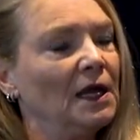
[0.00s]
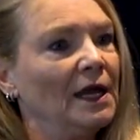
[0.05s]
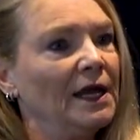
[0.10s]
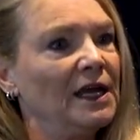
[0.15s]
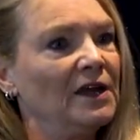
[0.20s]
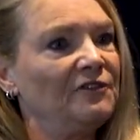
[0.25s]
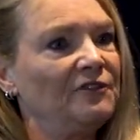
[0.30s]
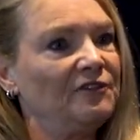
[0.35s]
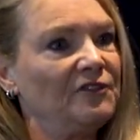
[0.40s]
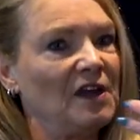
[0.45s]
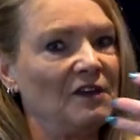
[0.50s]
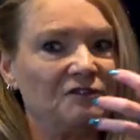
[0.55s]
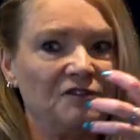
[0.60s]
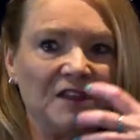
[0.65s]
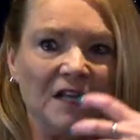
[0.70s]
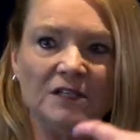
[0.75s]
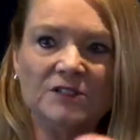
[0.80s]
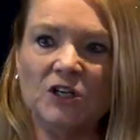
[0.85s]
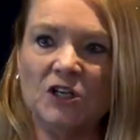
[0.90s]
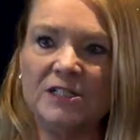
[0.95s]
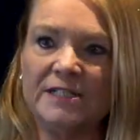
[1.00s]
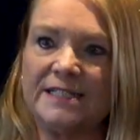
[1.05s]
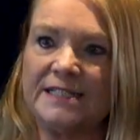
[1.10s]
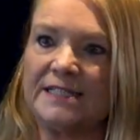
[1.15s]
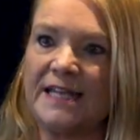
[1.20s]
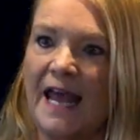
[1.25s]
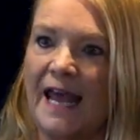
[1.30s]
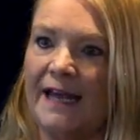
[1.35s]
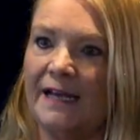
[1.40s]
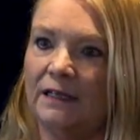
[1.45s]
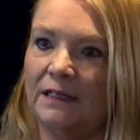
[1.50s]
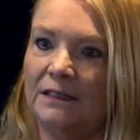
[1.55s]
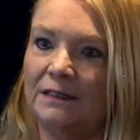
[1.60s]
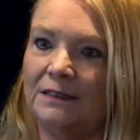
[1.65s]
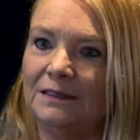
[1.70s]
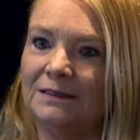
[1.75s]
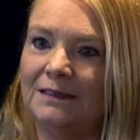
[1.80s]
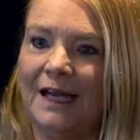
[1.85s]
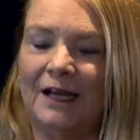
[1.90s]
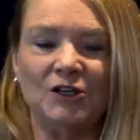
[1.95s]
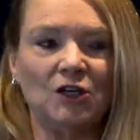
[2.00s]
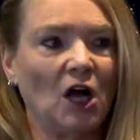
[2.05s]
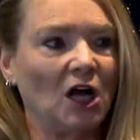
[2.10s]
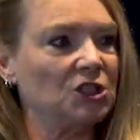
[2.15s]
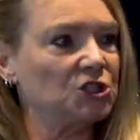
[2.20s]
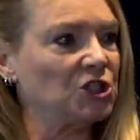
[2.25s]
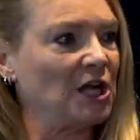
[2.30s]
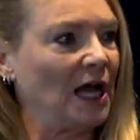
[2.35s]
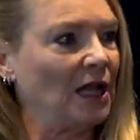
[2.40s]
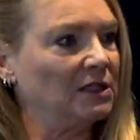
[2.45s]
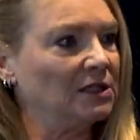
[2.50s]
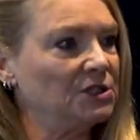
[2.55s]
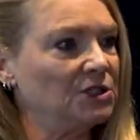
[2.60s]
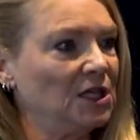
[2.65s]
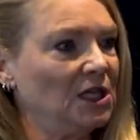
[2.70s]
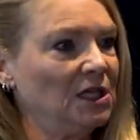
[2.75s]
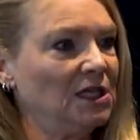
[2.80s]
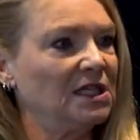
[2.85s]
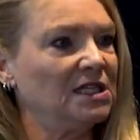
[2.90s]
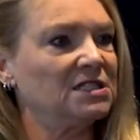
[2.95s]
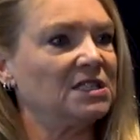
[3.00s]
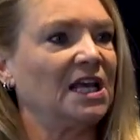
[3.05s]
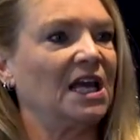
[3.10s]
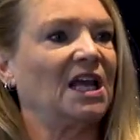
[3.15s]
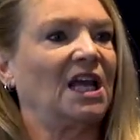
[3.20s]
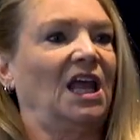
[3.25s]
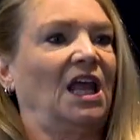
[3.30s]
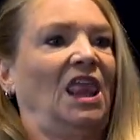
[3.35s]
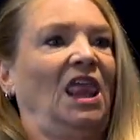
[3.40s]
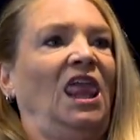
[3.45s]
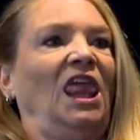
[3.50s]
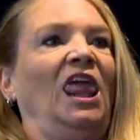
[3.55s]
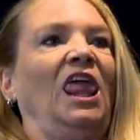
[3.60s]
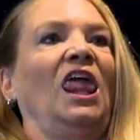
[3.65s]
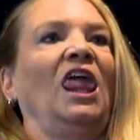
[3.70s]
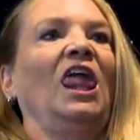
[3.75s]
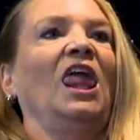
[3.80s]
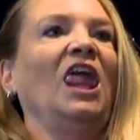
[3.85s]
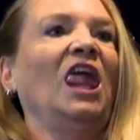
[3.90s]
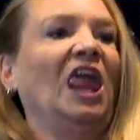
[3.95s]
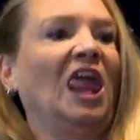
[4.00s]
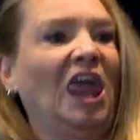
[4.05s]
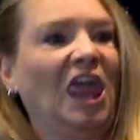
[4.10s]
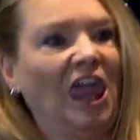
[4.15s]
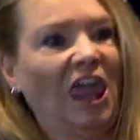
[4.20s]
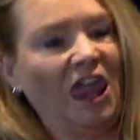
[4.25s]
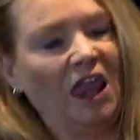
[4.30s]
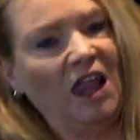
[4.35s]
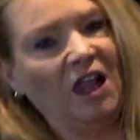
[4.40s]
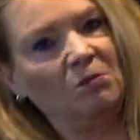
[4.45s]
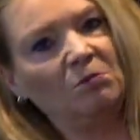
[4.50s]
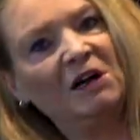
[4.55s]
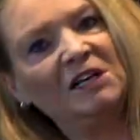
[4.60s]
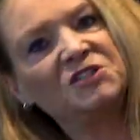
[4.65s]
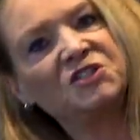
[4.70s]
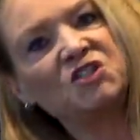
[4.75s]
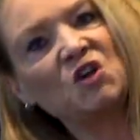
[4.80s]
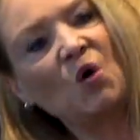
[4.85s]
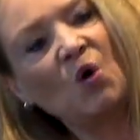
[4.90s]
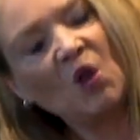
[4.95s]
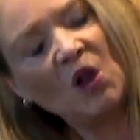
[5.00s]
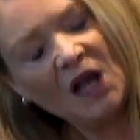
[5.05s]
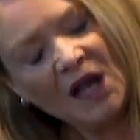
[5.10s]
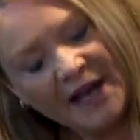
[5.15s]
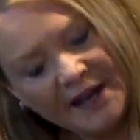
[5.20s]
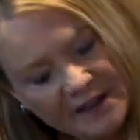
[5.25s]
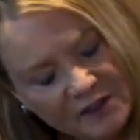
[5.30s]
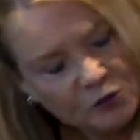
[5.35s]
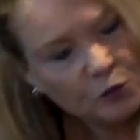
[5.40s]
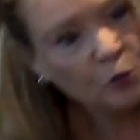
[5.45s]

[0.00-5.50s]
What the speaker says: If things are stale and not challenging, it's like my soul kind of